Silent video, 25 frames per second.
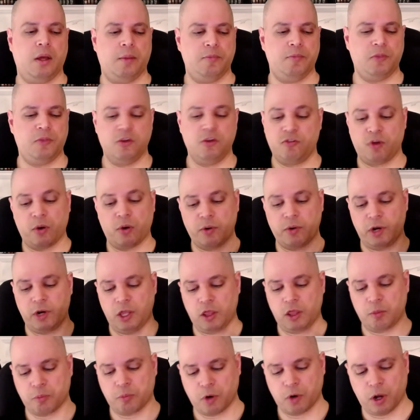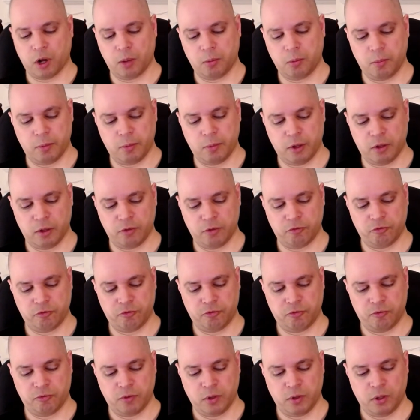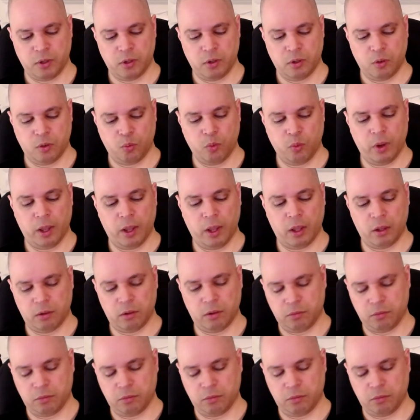There's already the problem of, well,